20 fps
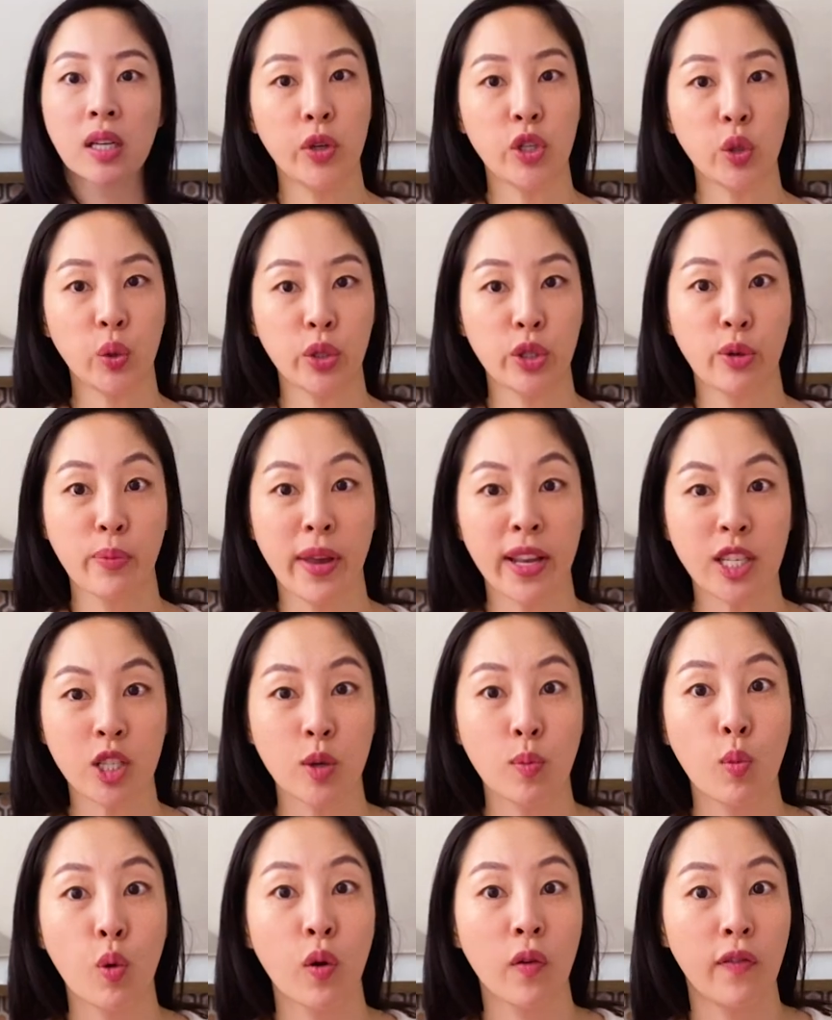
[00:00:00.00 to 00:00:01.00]
which also makes
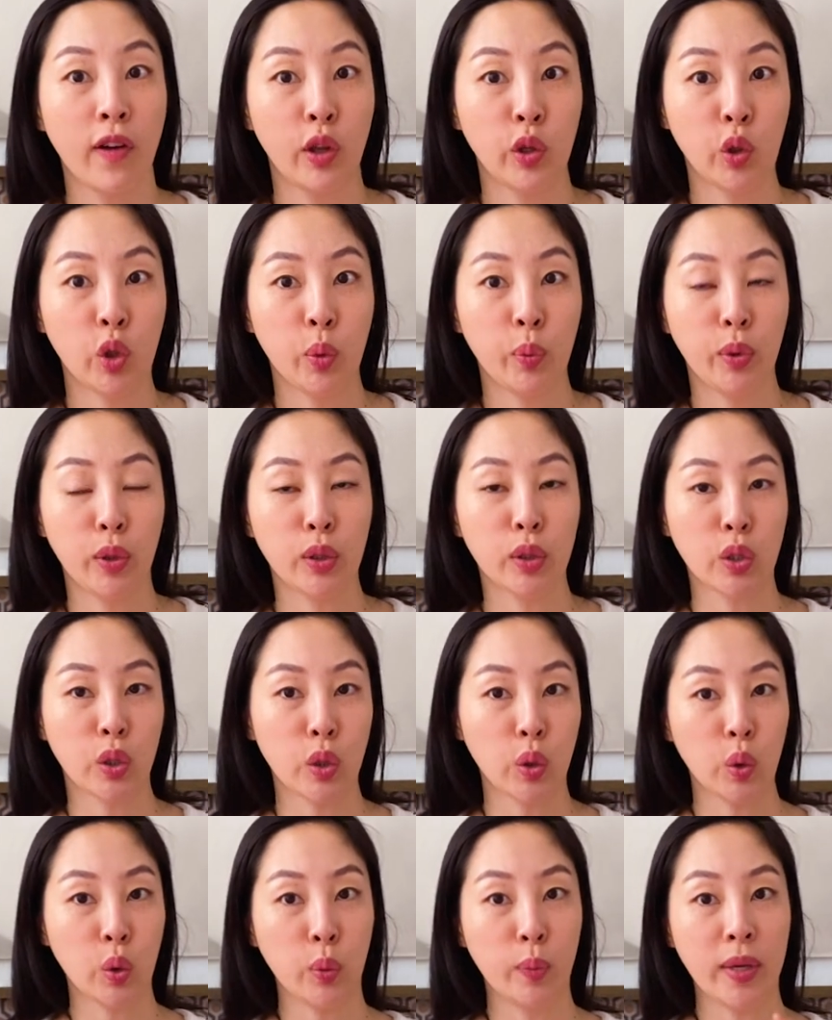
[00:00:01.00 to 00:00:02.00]
you more vulnerable to